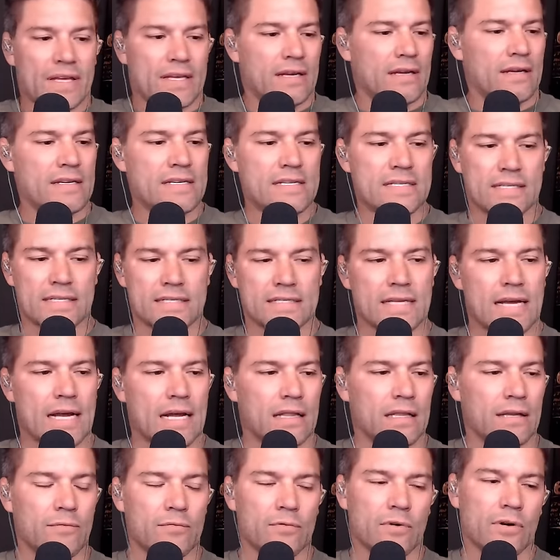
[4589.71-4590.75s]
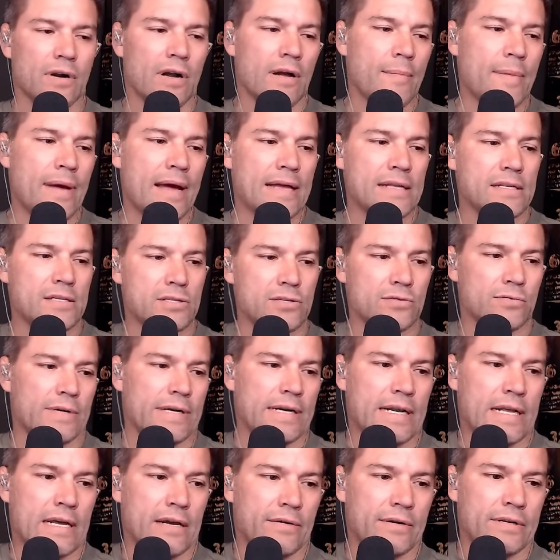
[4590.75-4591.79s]
like, he's exactly where I'm at too
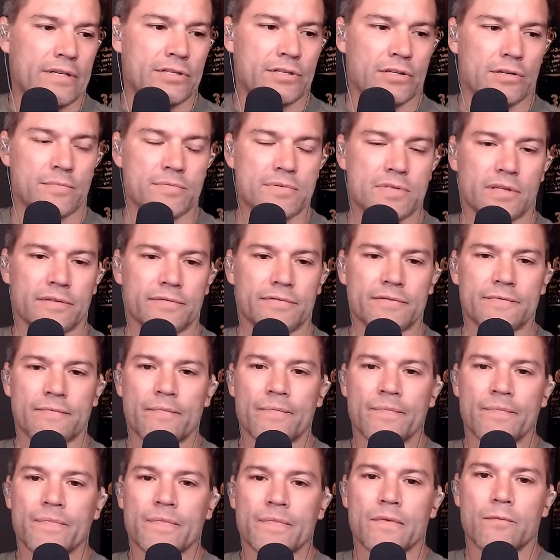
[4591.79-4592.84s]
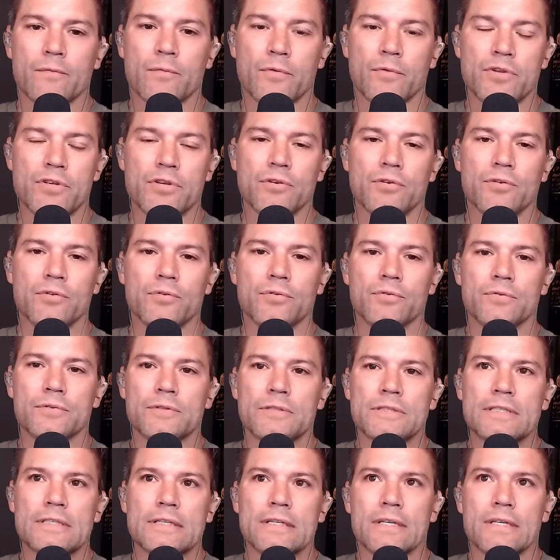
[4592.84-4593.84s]
right now, in terms of when you,